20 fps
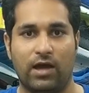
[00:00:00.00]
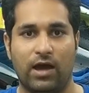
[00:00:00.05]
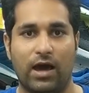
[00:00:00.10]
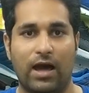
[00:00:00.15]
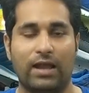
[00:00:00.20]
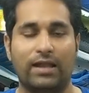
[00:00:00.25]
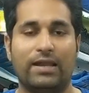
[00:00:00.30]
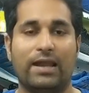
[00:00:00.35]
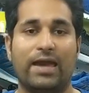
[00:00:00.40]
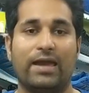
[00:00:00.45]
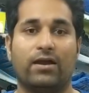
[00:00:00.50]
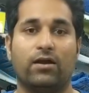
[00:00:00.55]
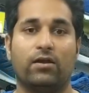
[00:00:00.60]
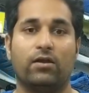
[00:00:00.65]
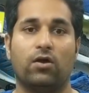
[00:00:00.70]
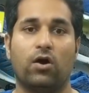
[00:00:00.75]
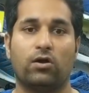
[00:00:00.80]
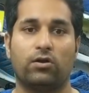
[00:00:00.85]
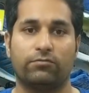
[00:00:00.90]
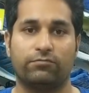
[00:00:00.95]
unlike a
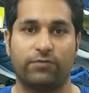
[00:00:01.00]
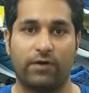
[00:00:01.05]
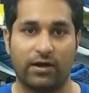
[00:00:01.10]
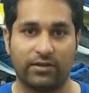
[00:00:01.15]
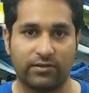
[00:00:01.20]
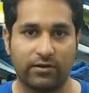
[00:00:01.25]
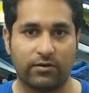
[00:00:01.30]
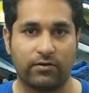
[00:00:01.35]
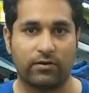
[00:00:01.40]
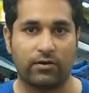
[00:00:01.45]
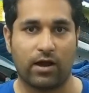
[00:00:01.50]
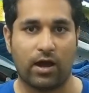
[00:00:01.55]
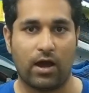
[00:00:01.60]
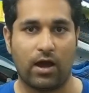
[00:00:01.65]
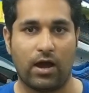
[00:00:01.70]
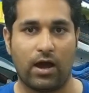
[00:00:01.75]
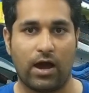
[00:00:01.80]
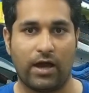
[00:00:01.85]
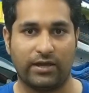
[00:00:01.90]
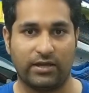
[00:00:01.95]
lot of other
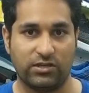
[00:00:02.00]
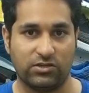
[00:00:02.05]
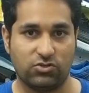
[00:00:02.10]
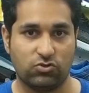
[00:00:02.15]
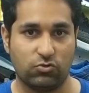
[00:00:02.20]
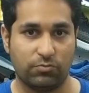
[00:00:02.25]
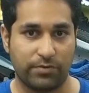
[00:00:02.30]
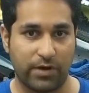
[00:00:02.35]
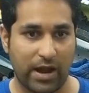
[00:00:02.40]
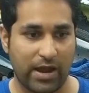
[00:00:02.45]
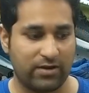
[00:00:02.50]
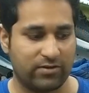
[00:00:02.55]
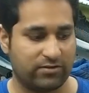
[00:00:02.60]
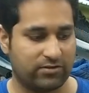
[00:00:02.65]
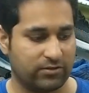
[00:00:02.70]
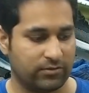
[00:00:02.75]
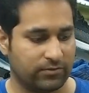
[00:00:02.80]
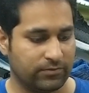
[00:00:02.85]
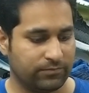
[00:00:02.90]
hiking shoe brands.